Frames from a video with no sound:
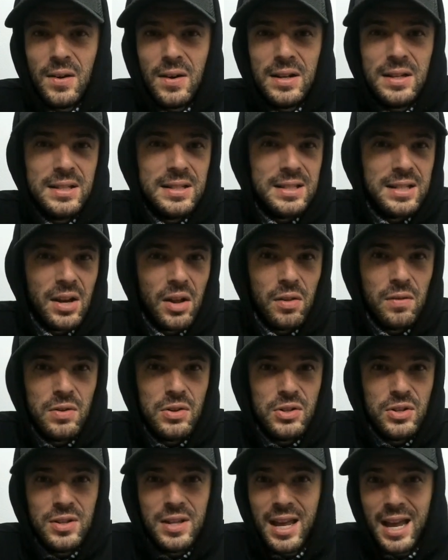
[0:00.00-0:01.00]
on
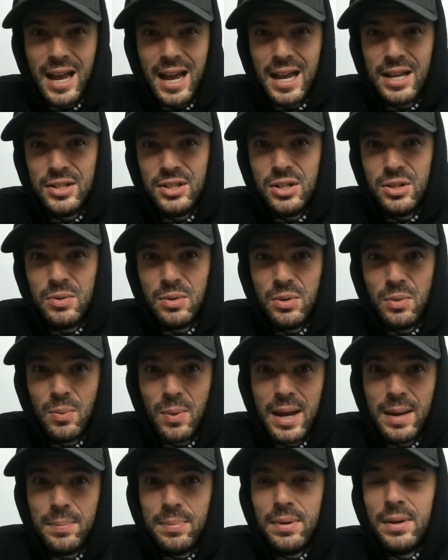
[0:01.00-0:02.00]
television that has to do with
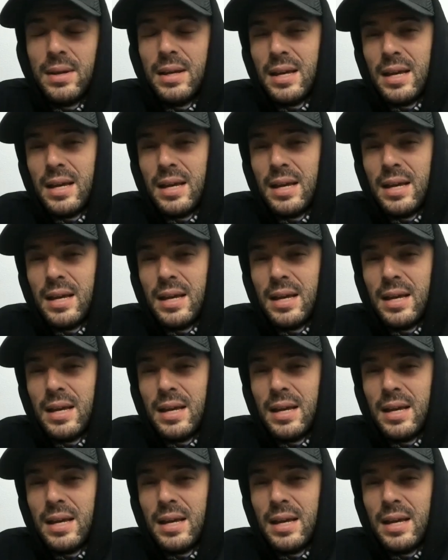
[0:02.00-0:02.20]
rape